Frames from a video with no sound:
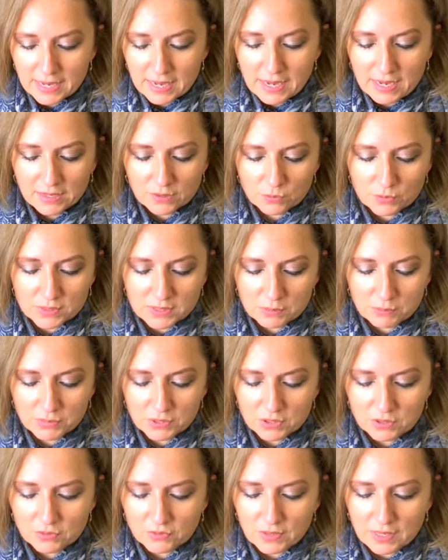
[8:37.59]
and with some
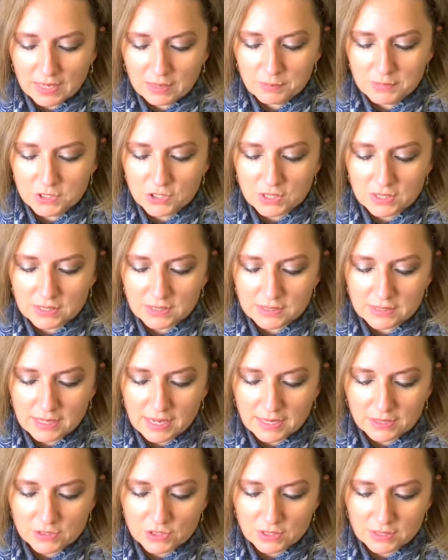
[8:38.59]
beautiful images
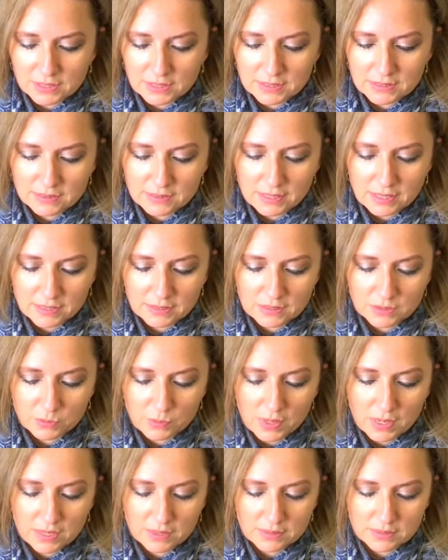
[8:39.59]
actually inside as
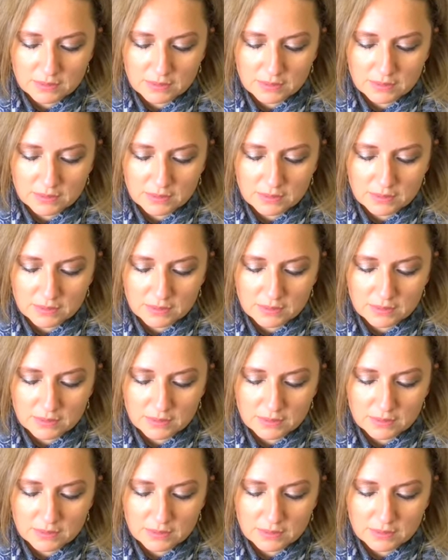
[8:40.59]
well,